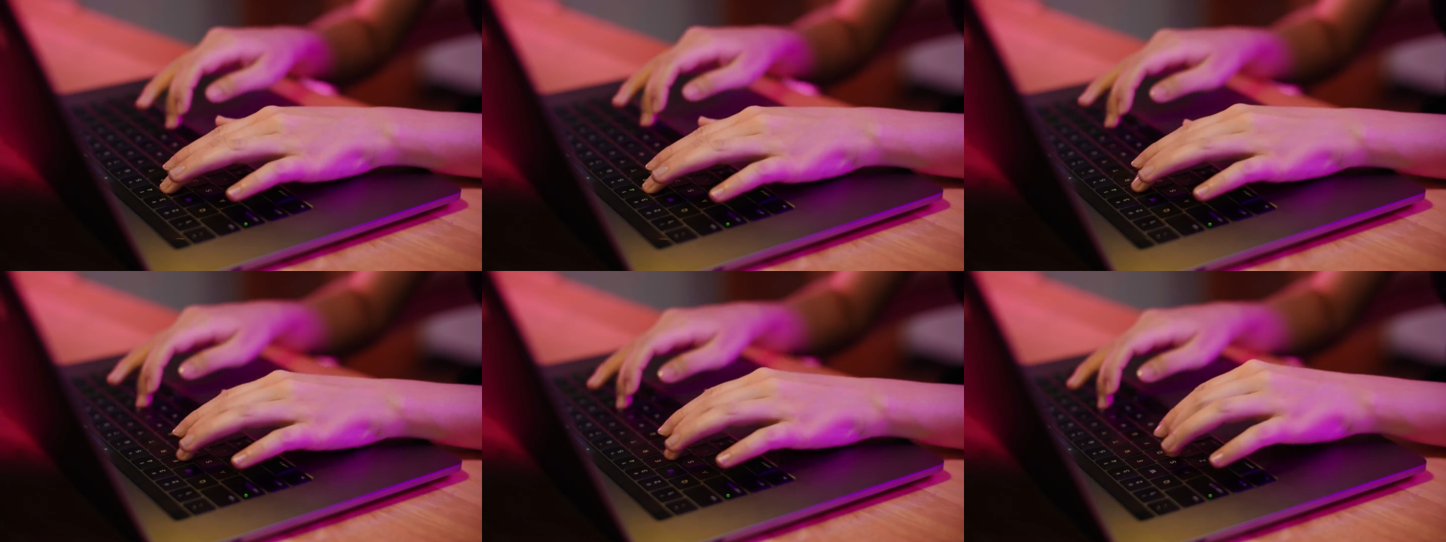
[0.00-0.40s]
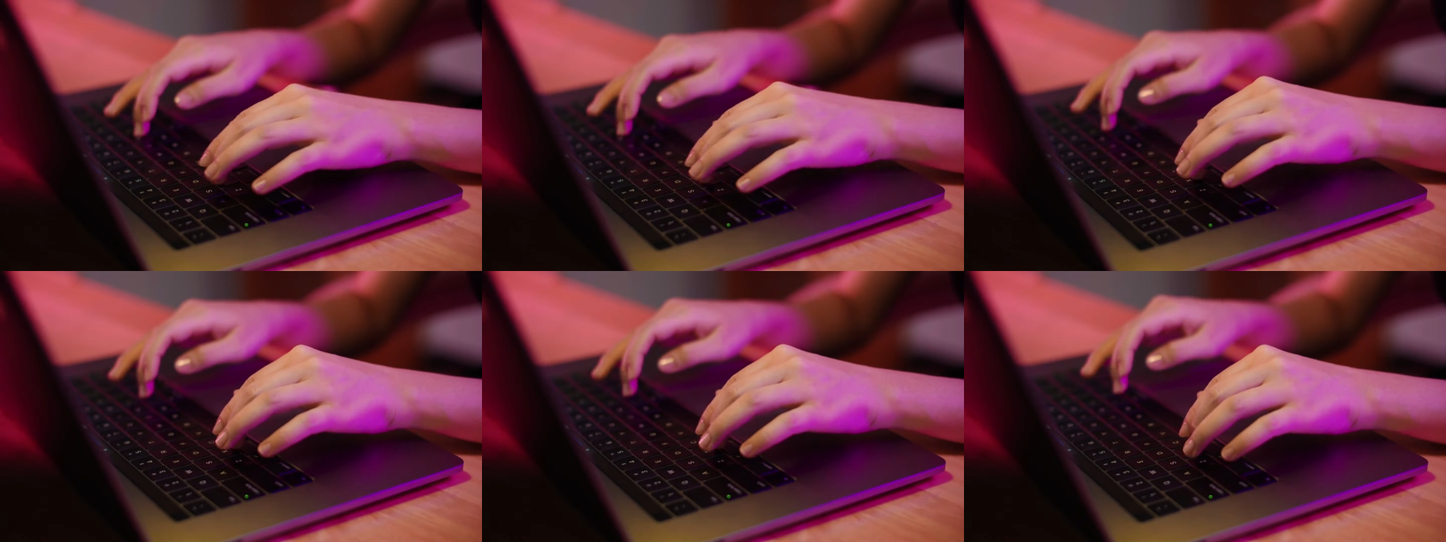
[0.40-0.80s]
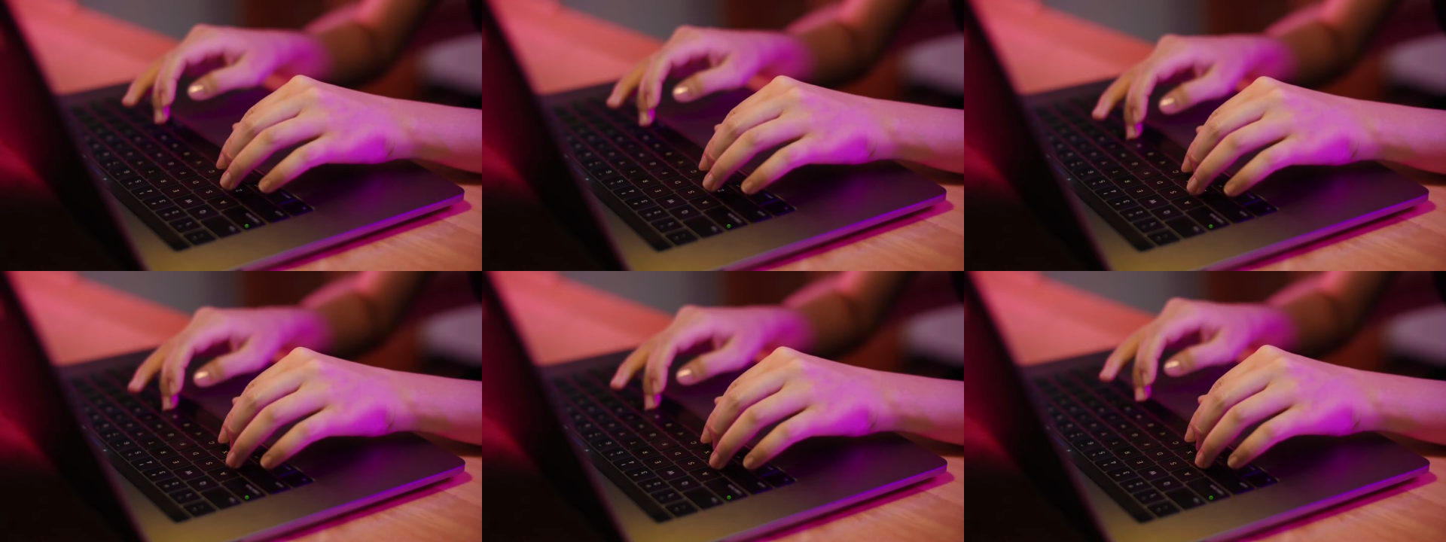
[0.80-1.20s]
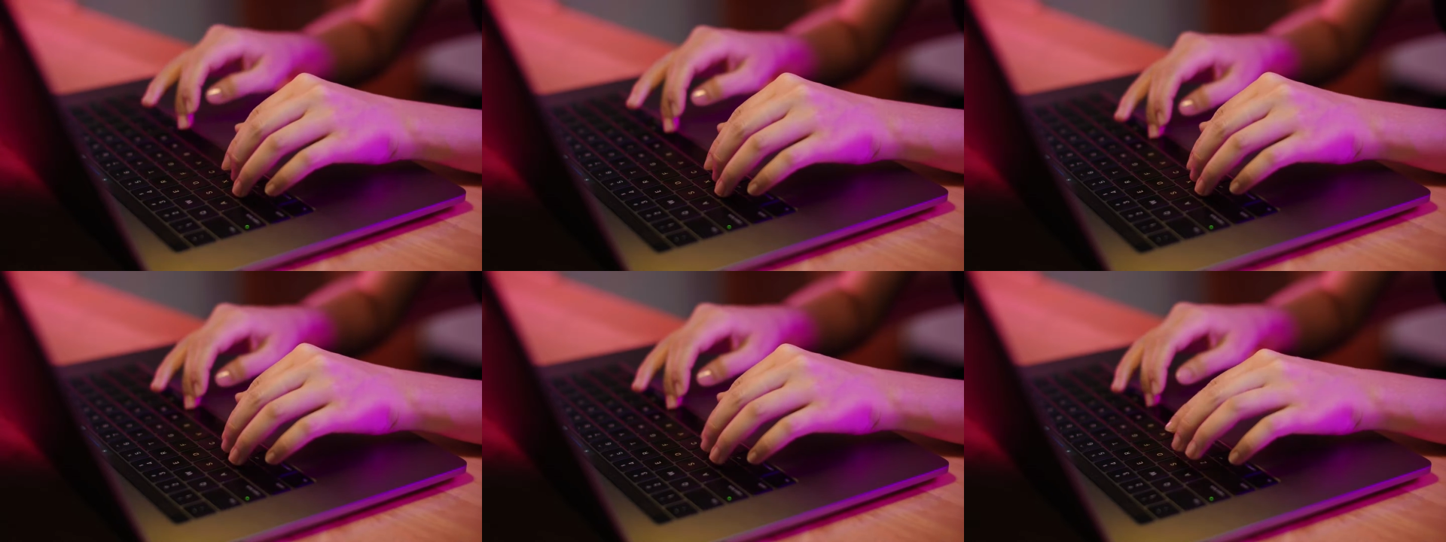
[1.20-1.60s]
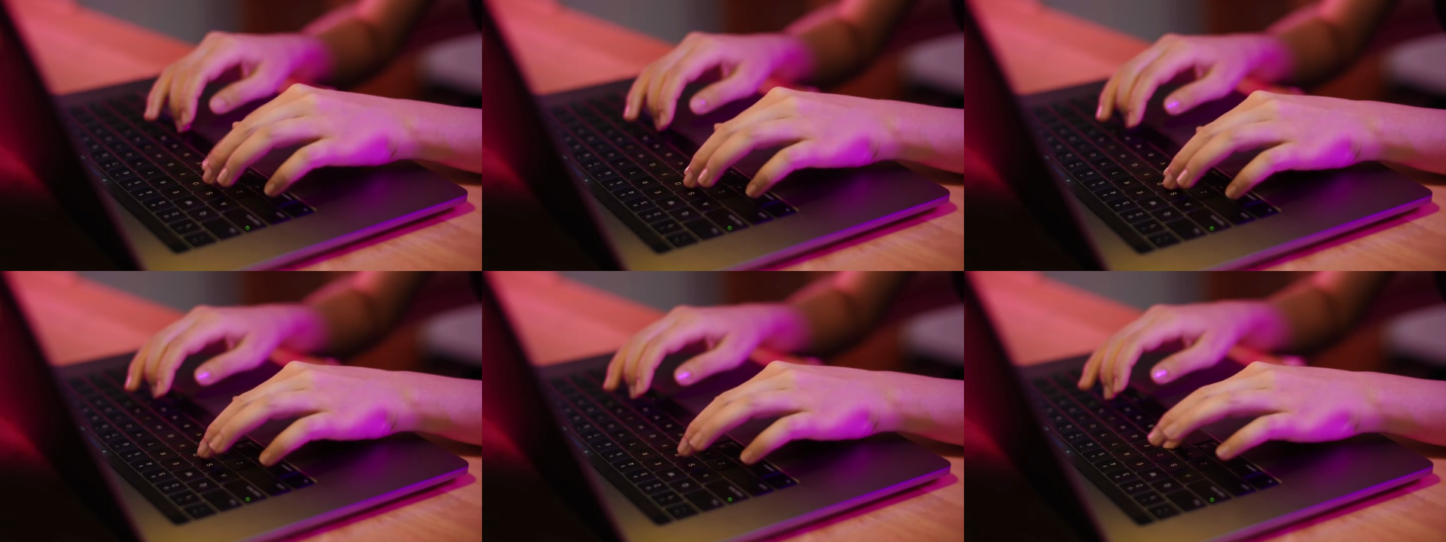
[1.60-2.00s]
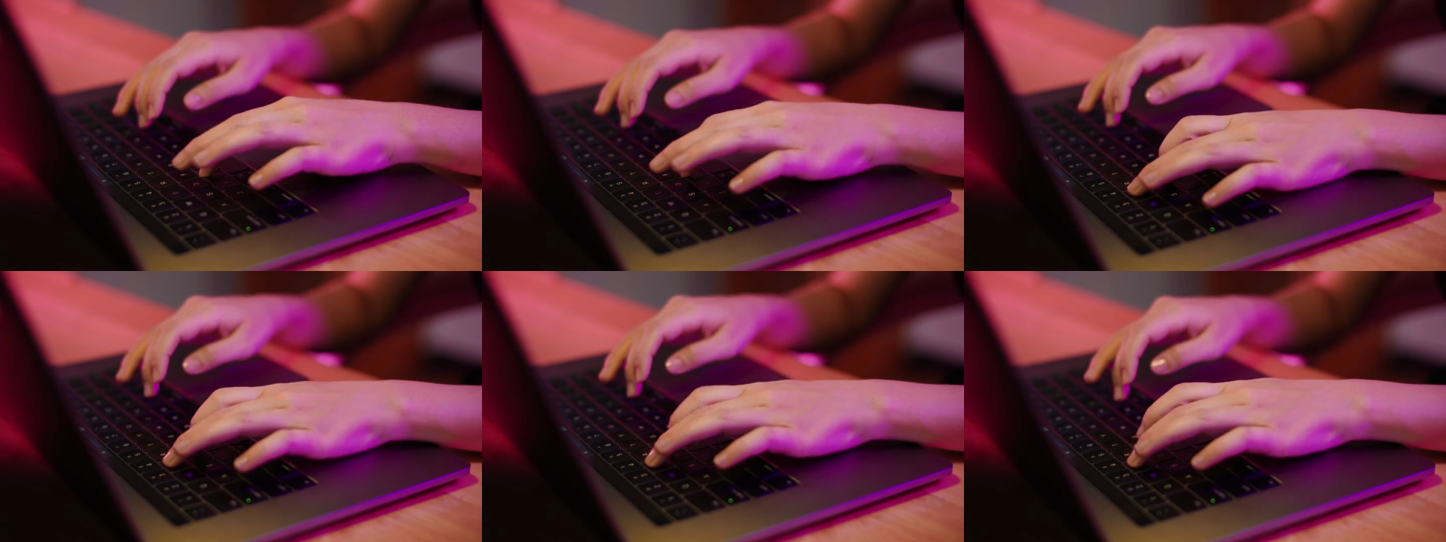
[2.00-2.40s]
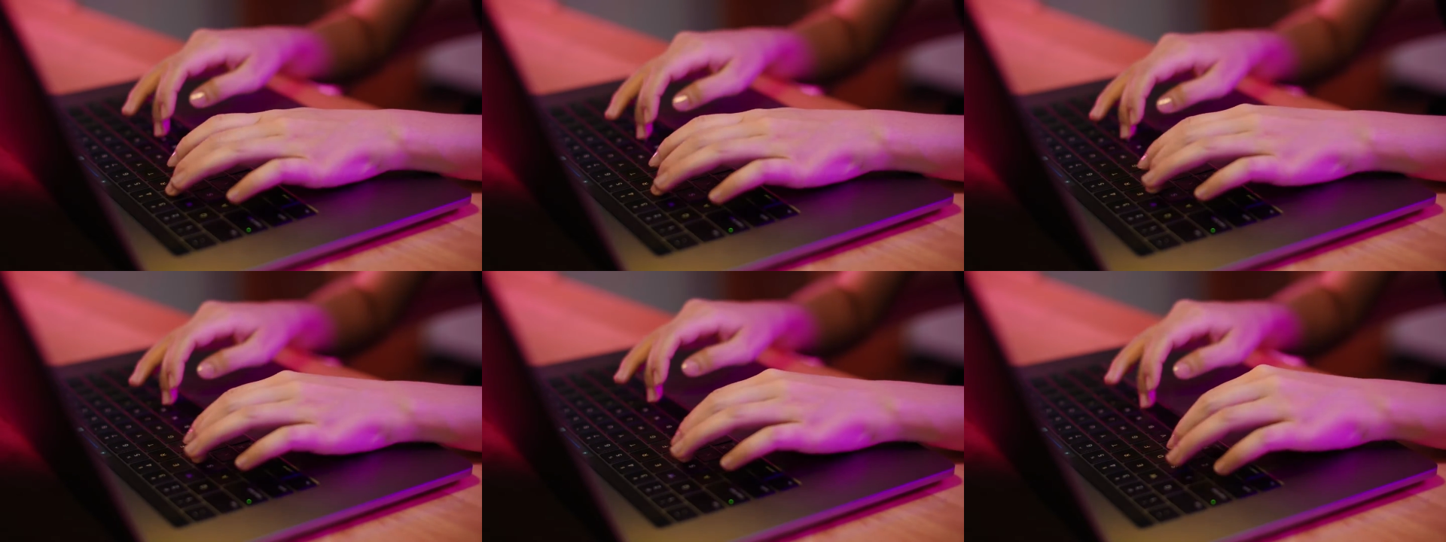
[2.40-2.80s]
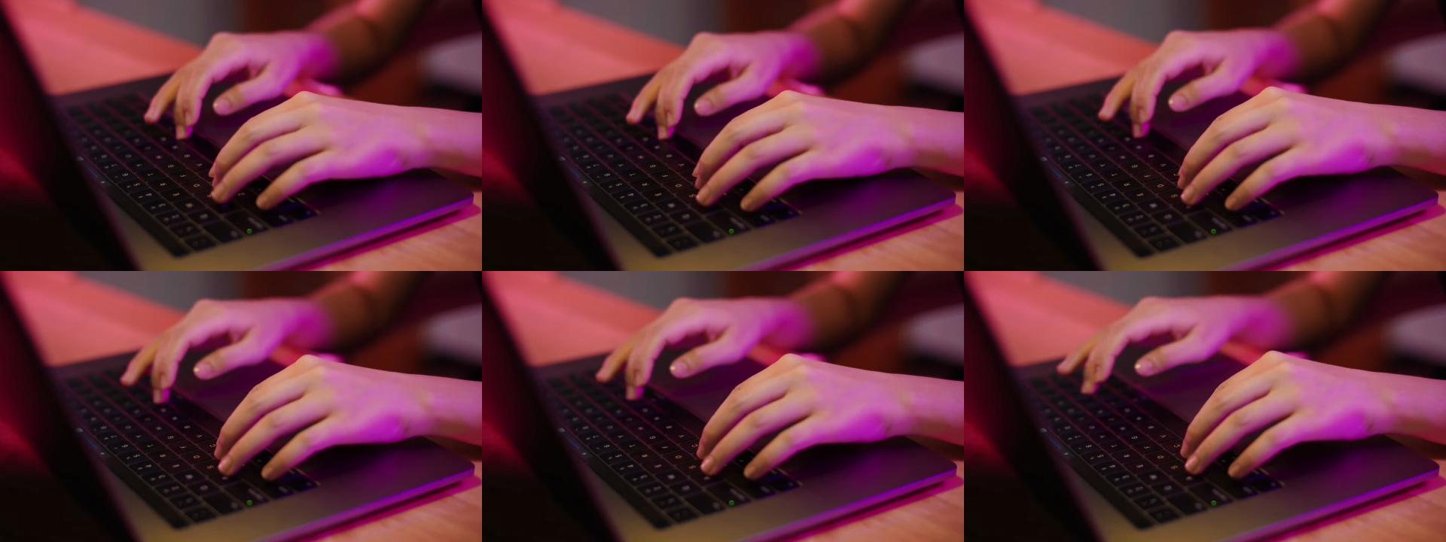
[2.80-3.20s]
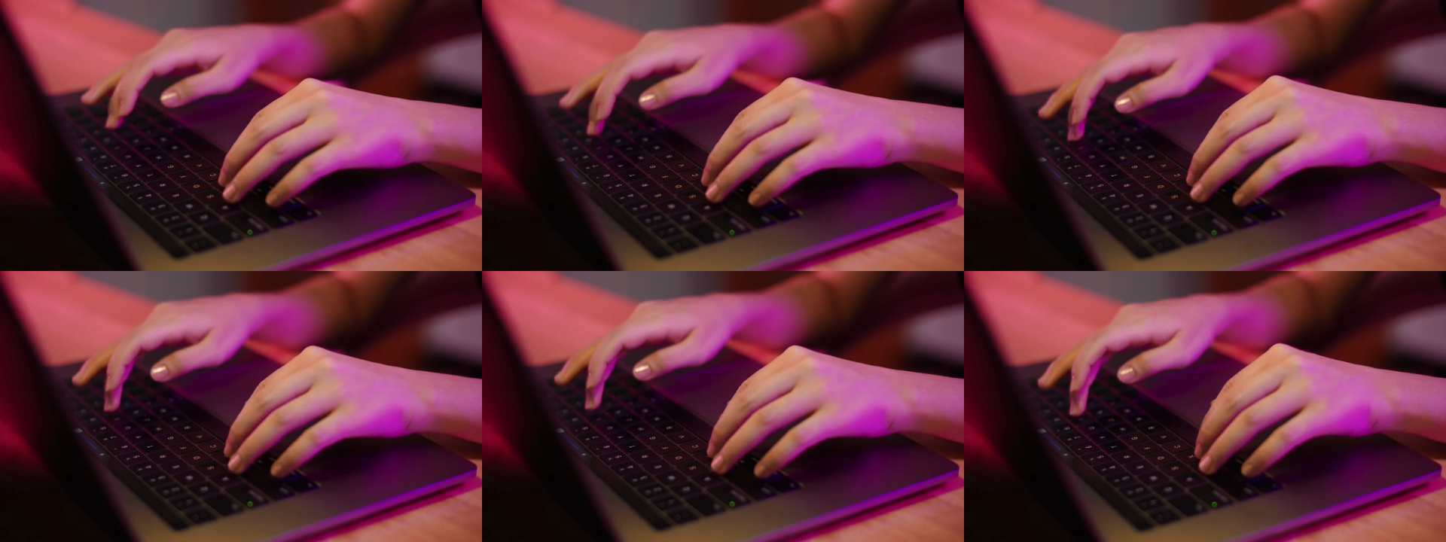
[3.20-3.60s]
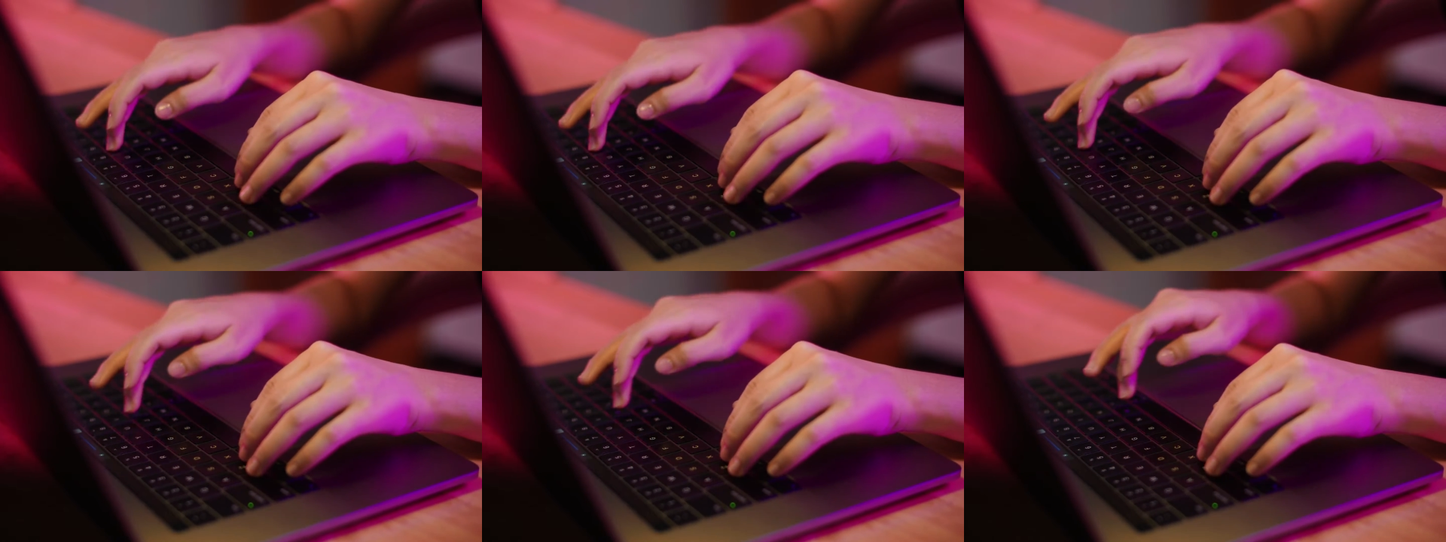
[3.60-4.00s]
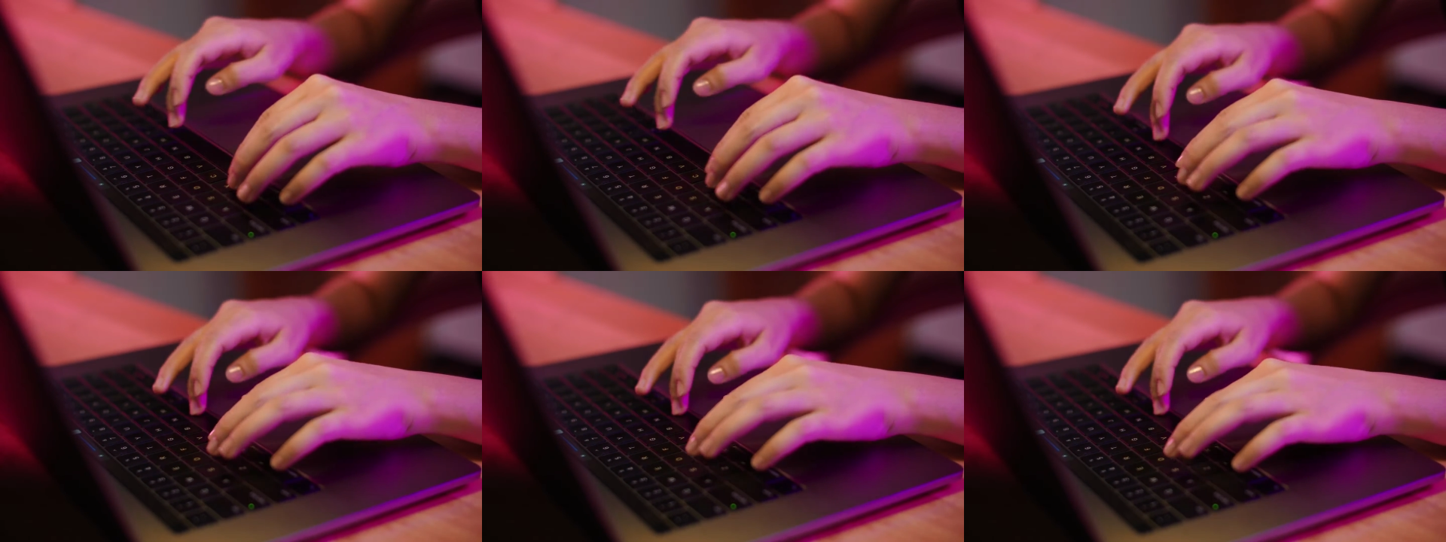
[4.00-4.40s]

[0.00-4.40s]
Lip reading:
(no speaker visible)